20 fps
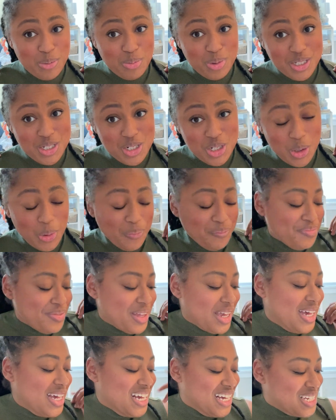up with two.
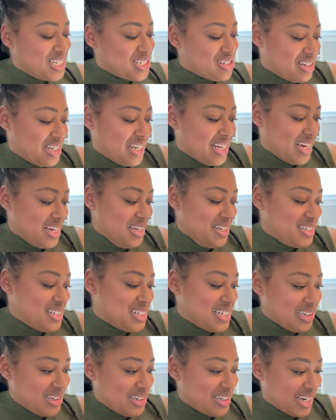So
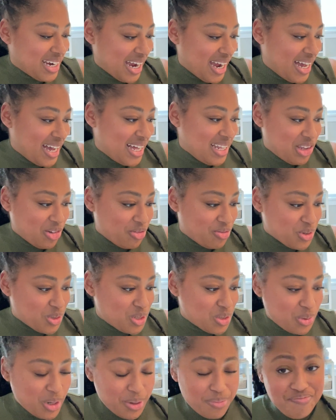let's look at the
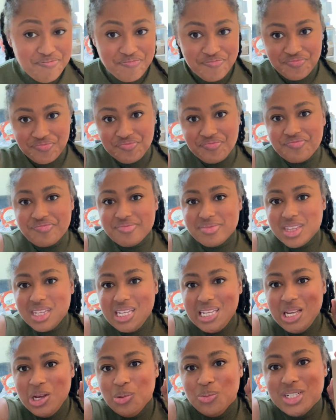first one,
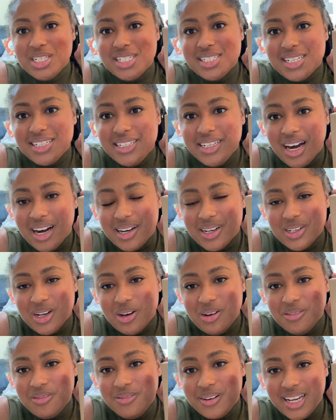which is a young
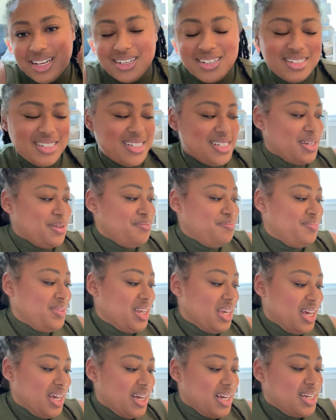adult fantasy.
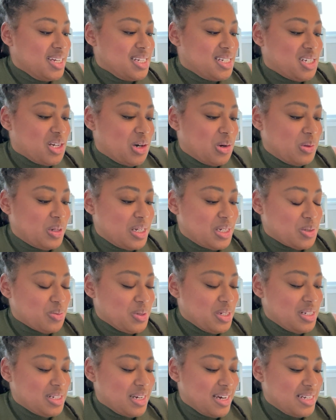So this
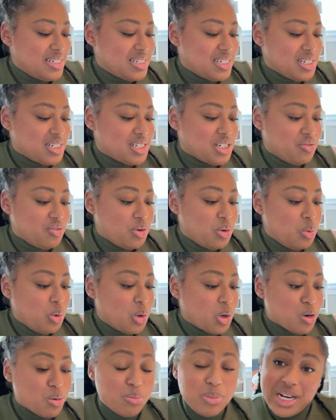one says the Civil
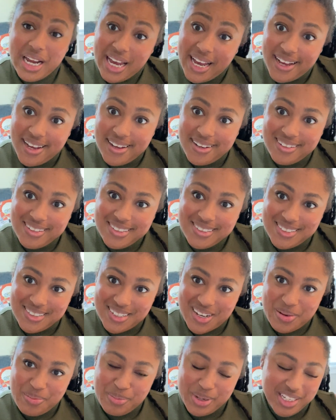War, but add
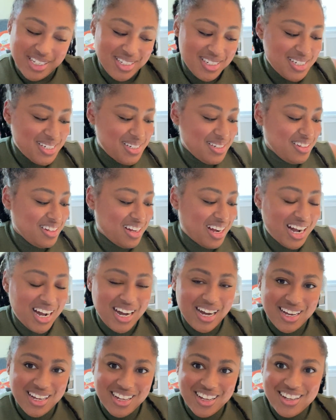zombies.
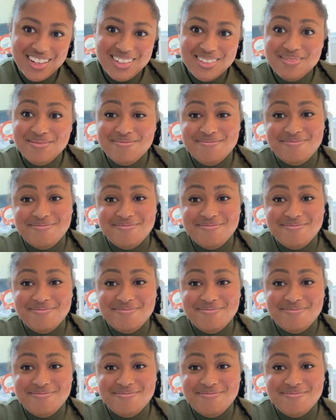I